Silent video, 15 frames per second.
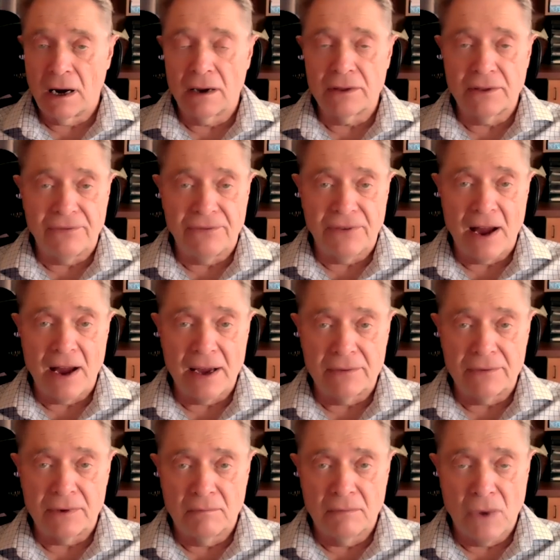are the
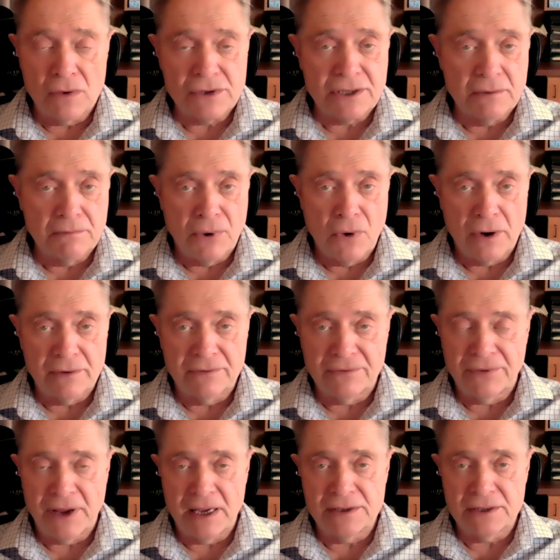5 most
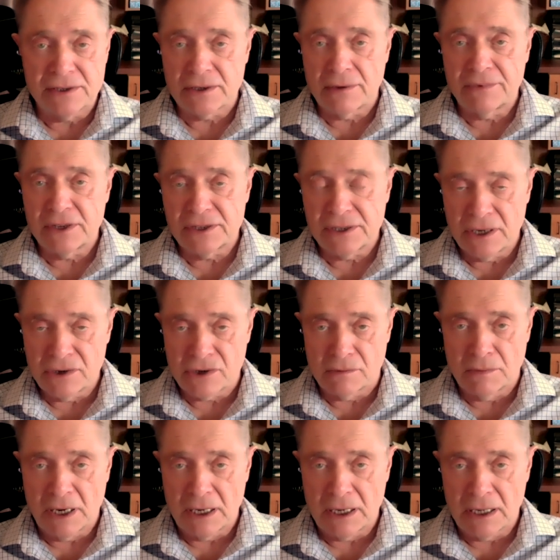important phases of
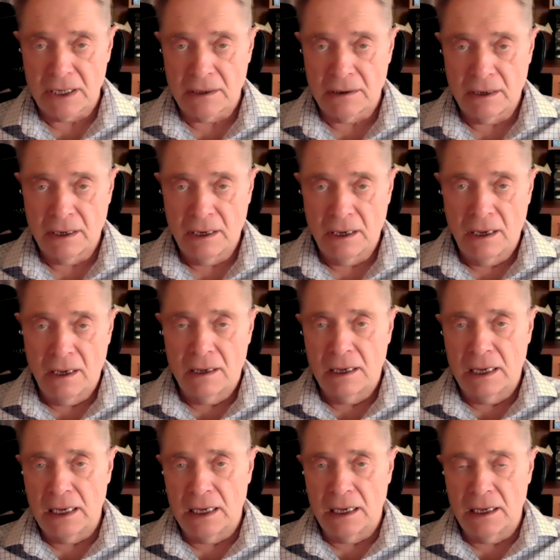decision making.
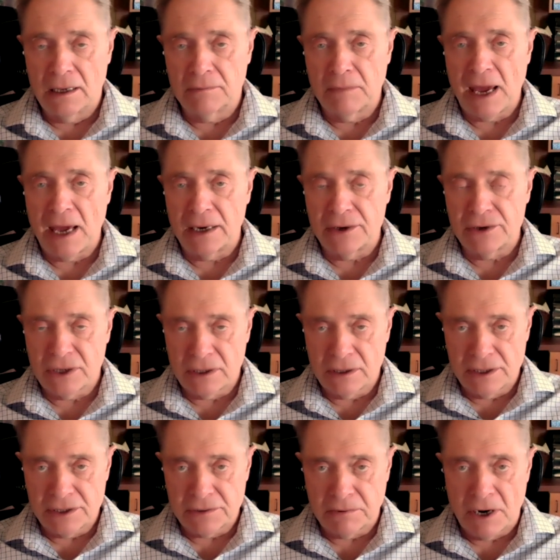In managing
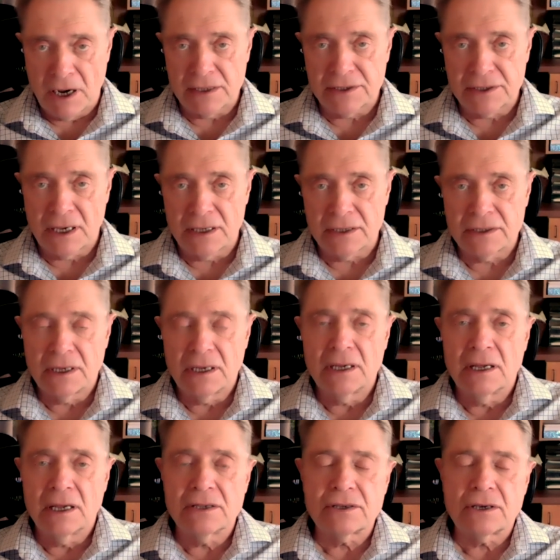this process,
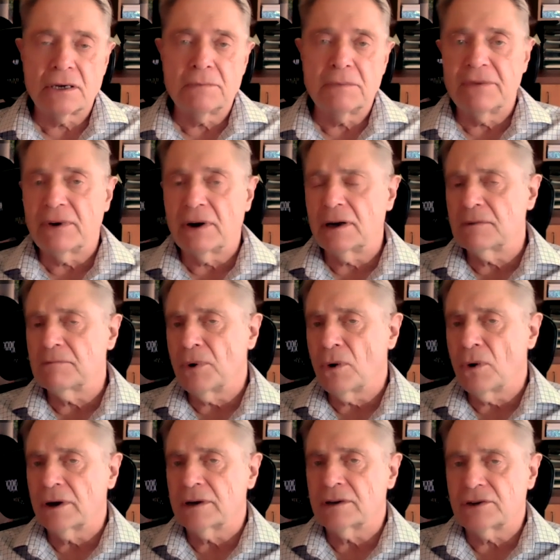it's going to be very
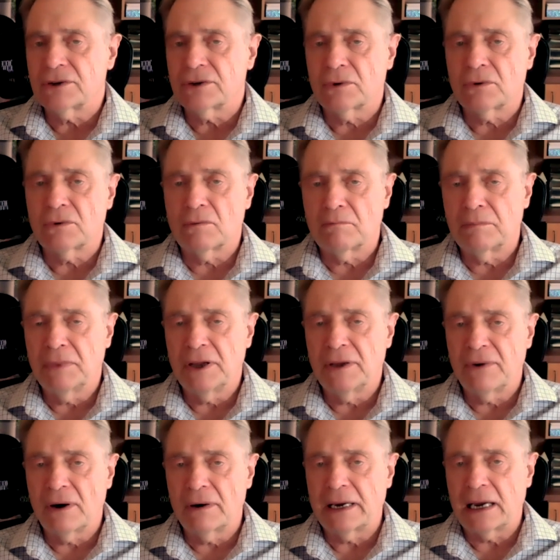important to
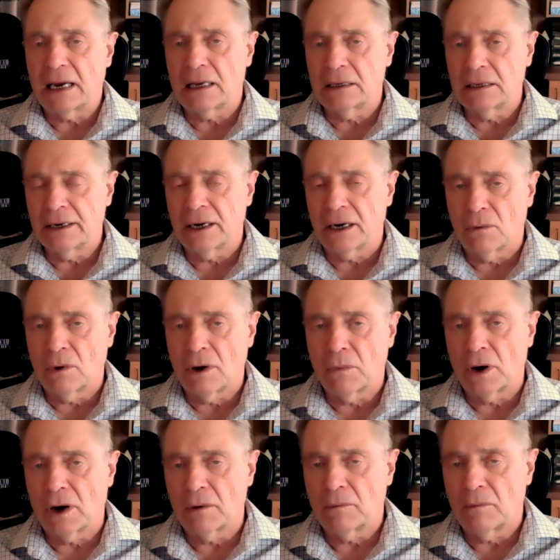be very clear
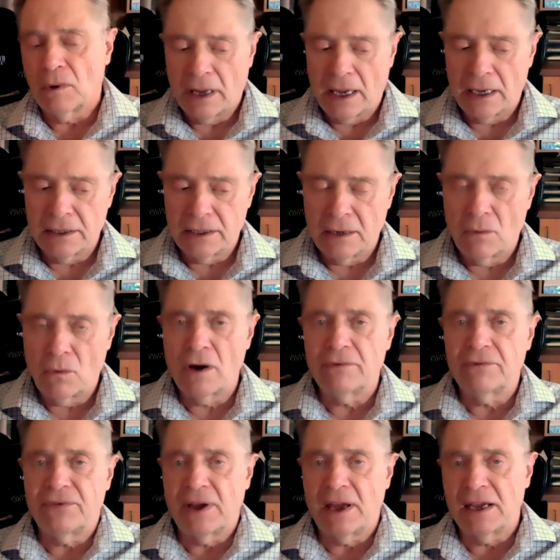when we're ending
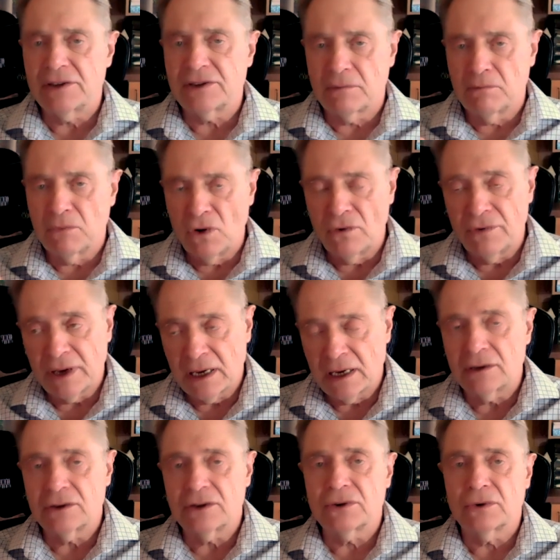one phase and moving
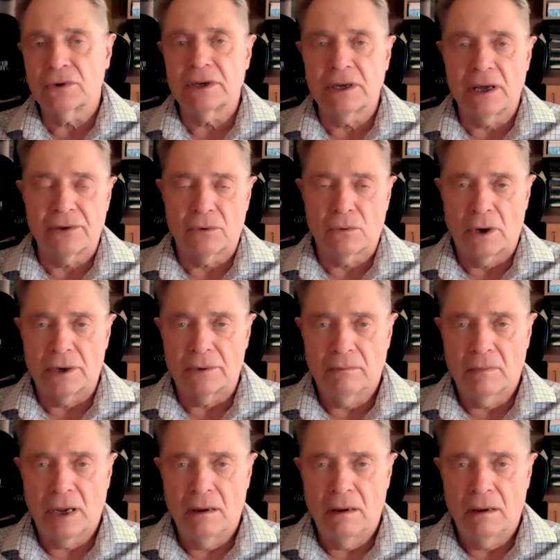into another one,